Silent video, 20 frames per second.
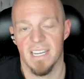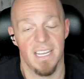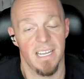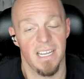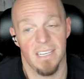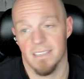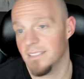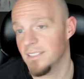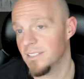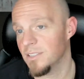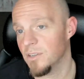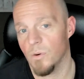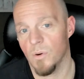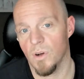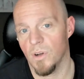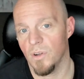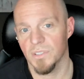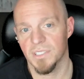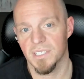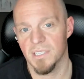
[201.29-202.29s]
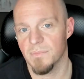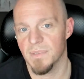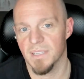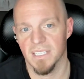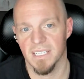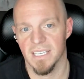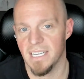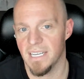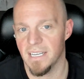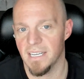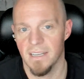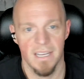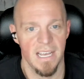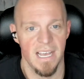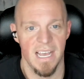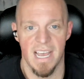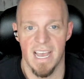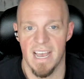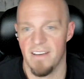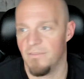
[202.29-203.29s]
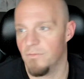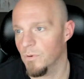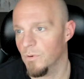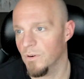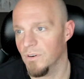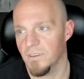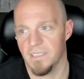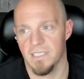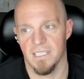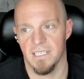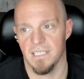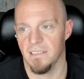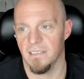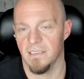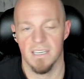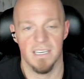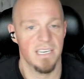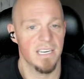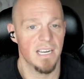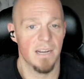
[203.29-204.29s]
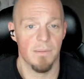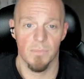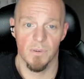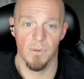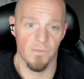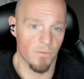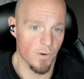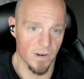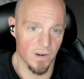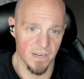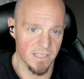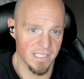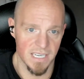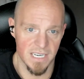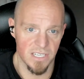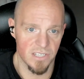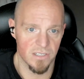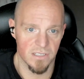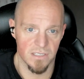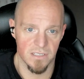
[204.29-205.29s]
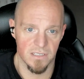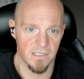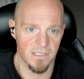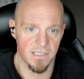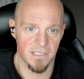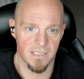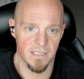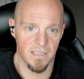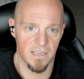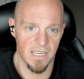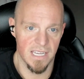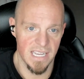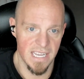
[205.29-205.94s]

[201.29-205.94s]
And so ultimately have worked in a number of organizations